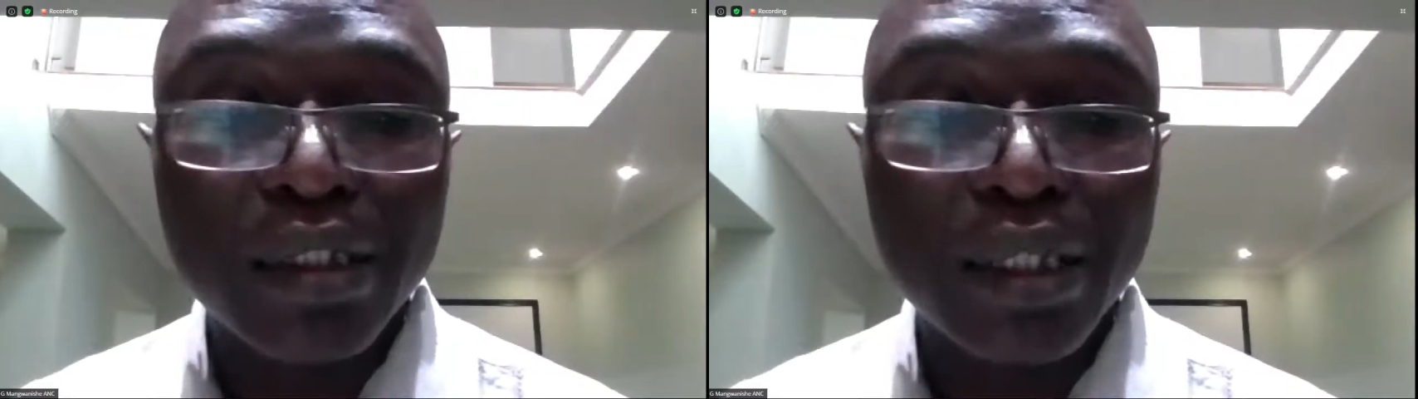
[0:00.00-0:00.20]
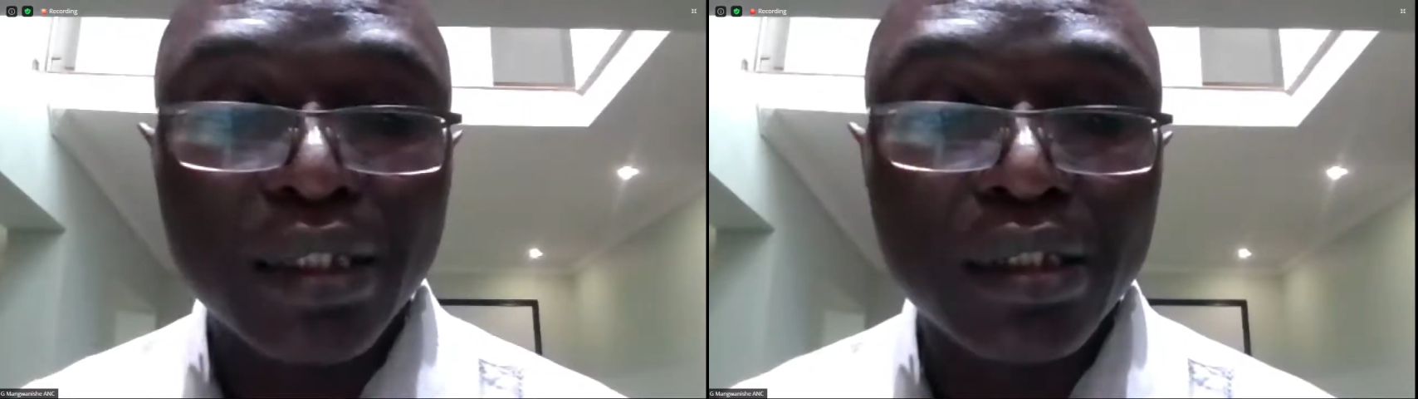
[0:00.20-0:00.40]

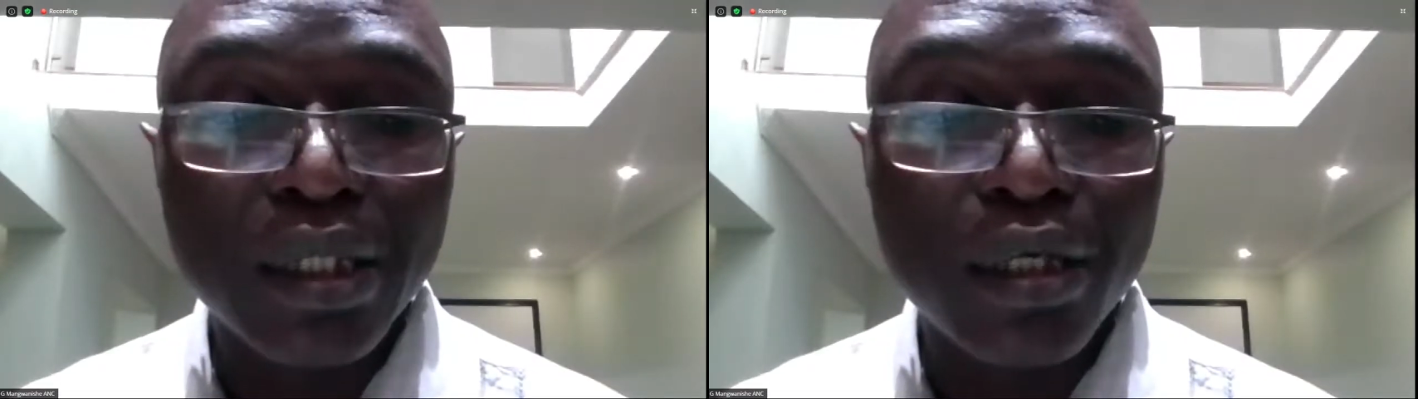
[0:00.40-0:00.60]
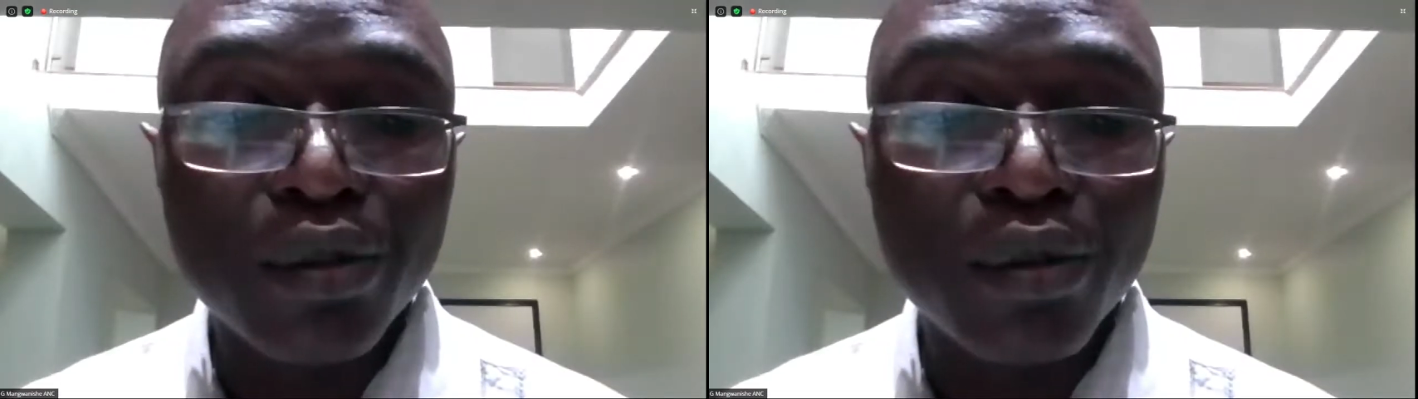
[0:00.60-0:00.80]
that
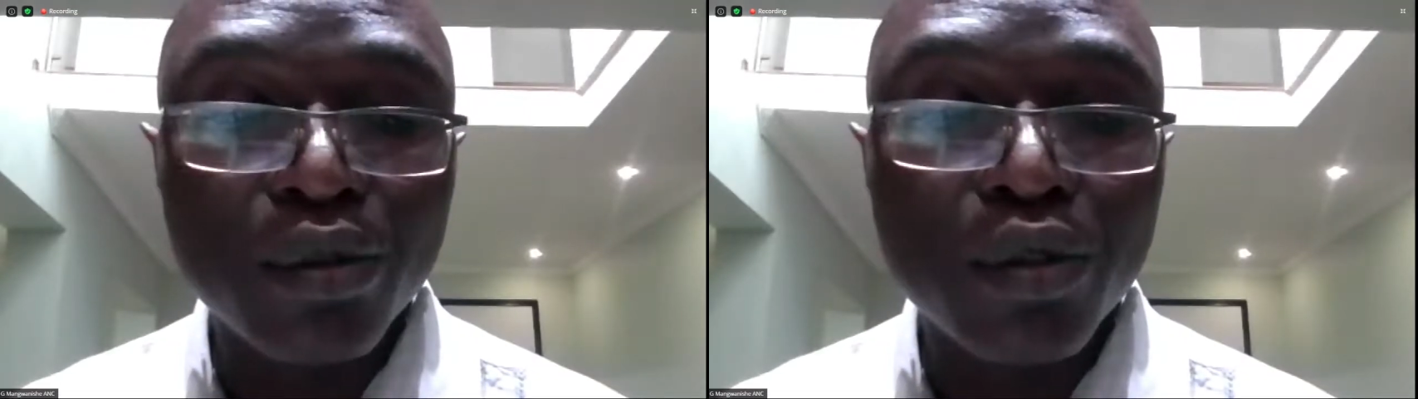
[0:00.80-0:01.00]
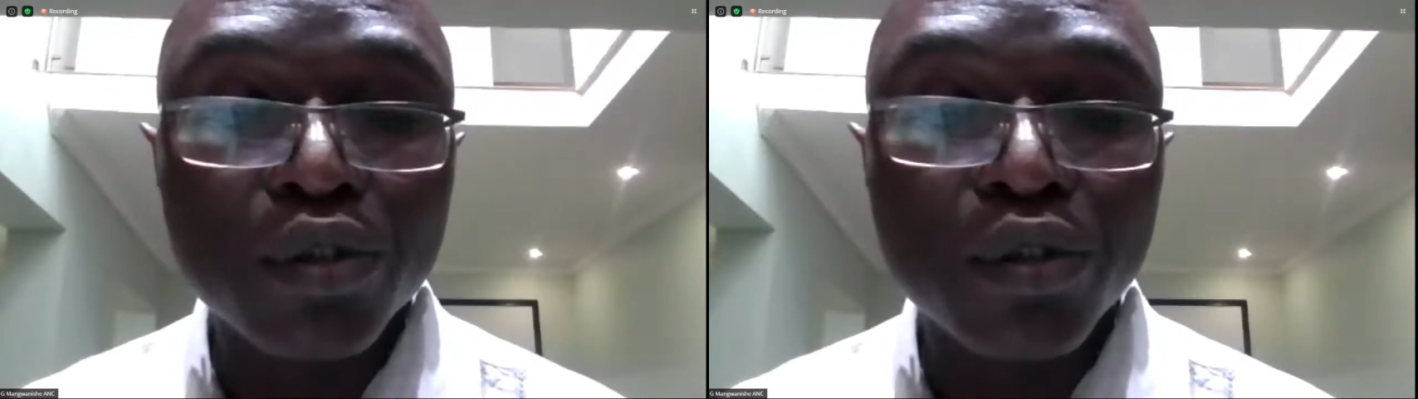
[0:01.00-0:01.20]
you
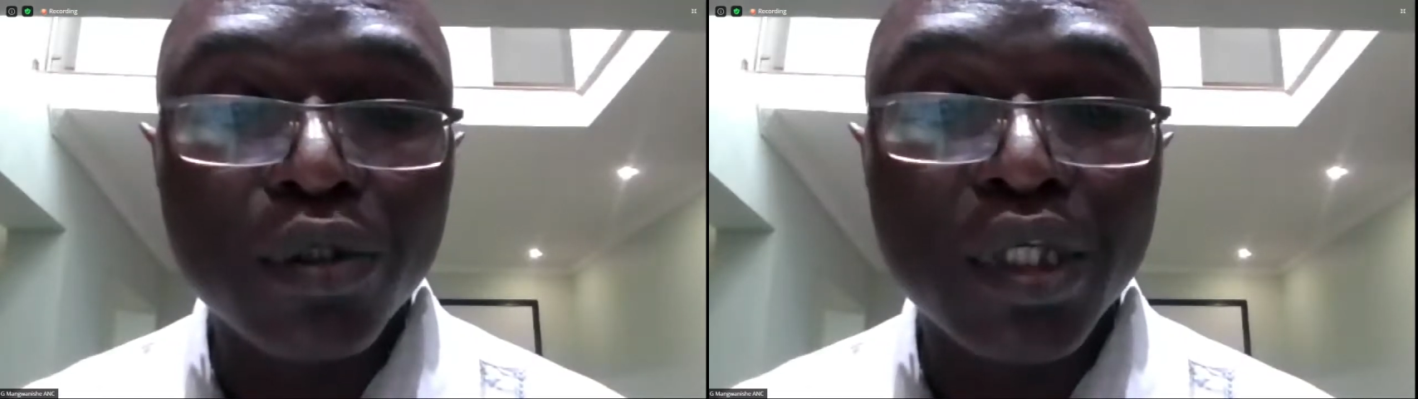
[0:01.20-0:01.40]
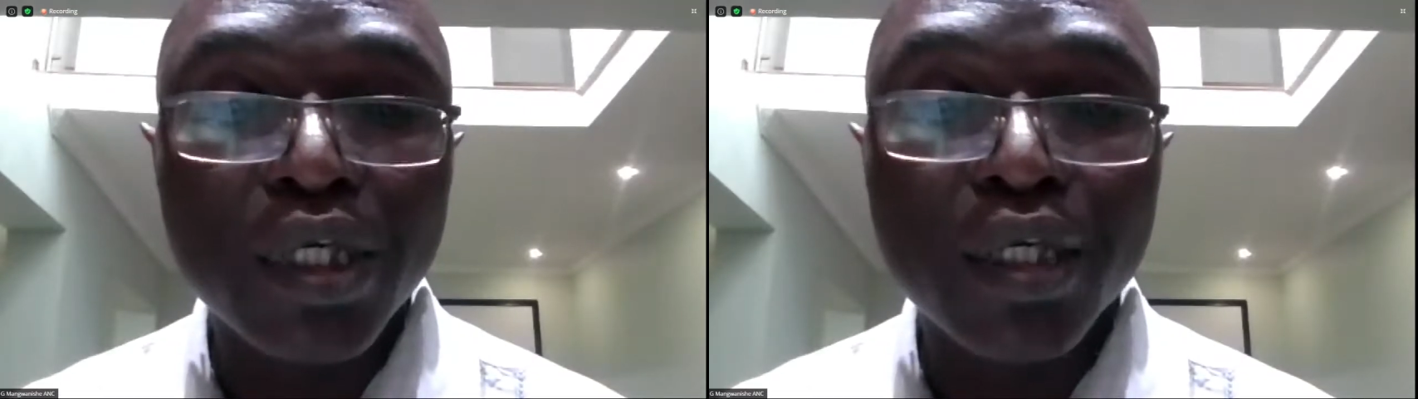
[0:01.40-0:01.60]

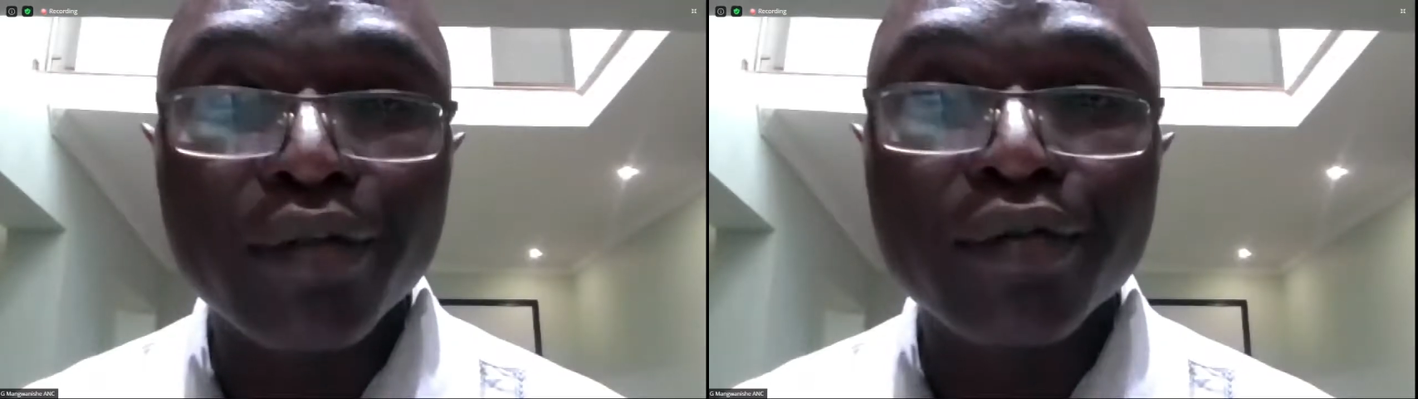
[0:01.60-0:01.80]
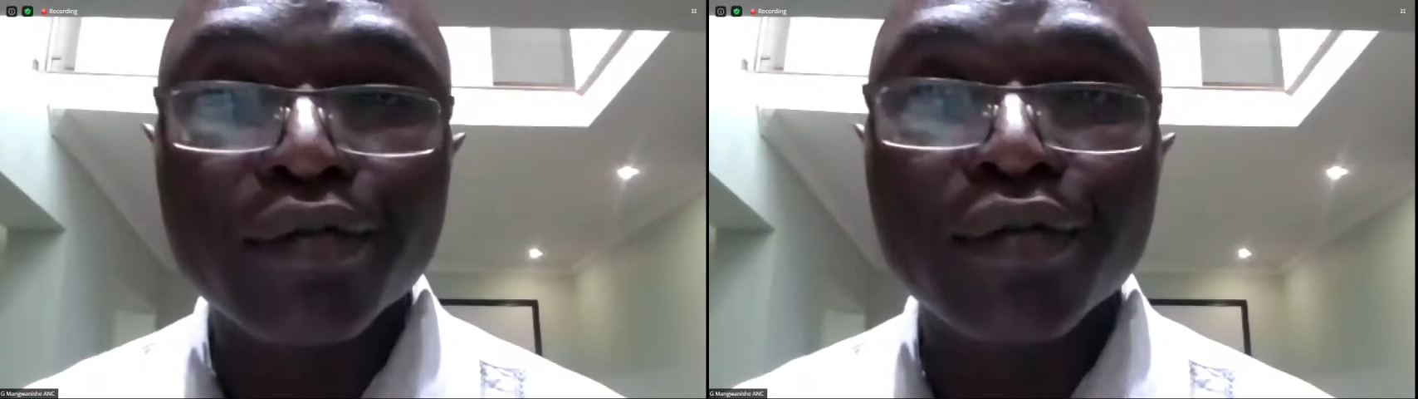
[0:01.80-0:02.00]
also
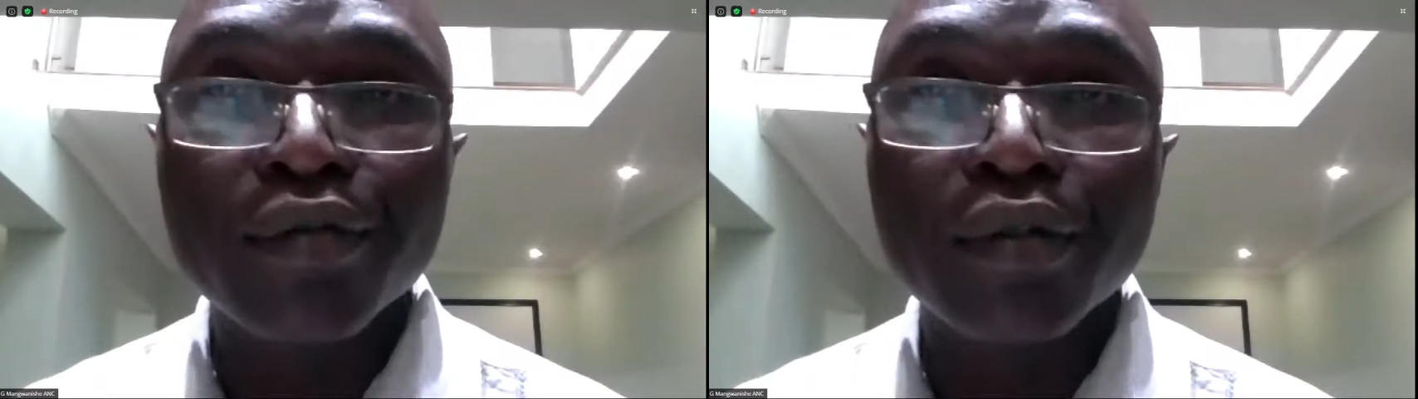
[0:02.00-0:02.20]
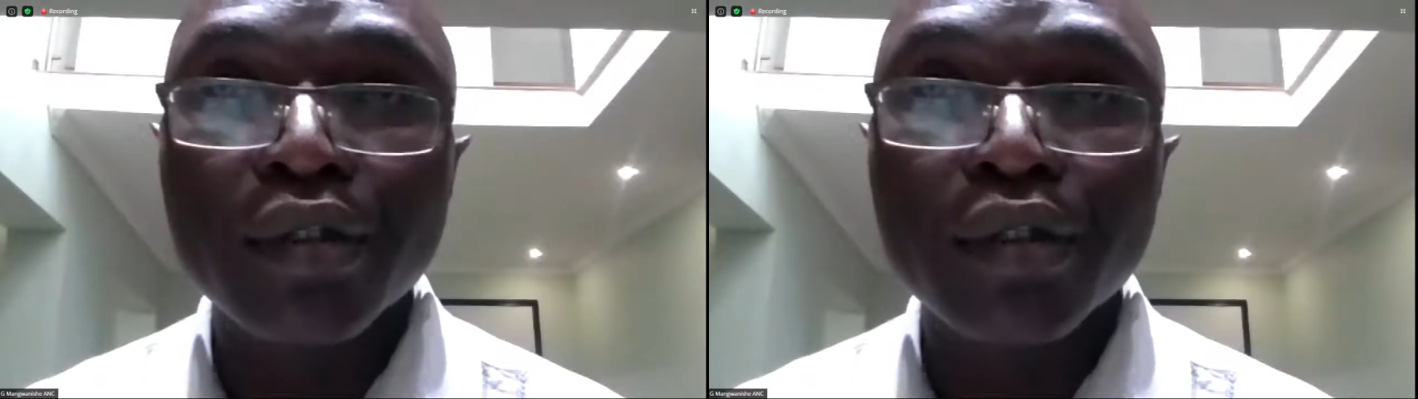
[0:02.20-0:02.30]
gave